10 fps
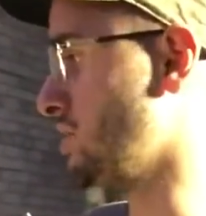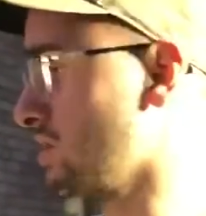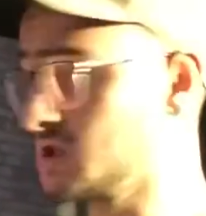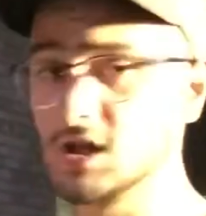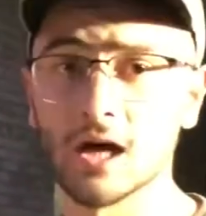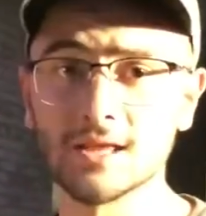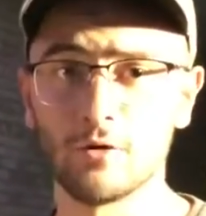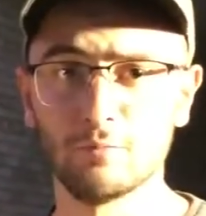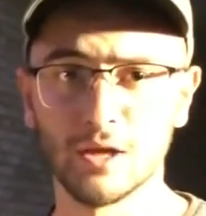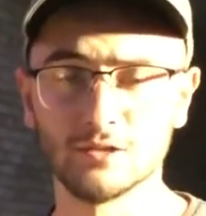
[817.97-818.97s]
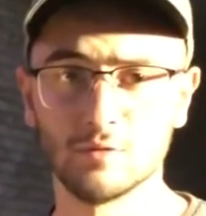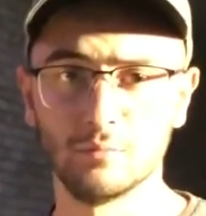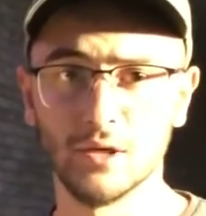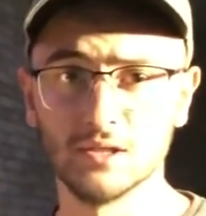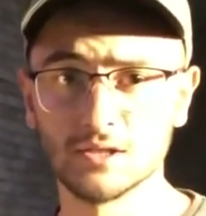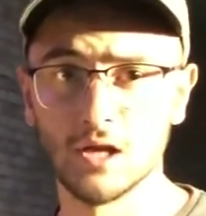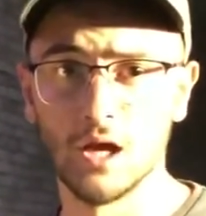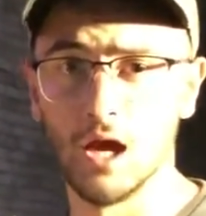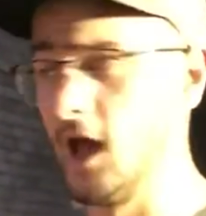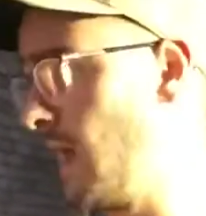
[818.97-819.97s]
just cut that replacement piece
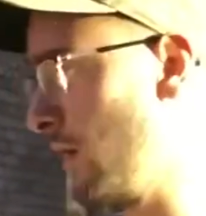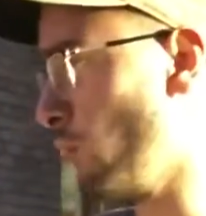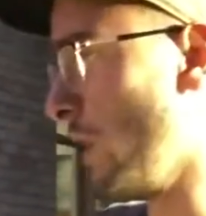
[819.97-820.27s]
and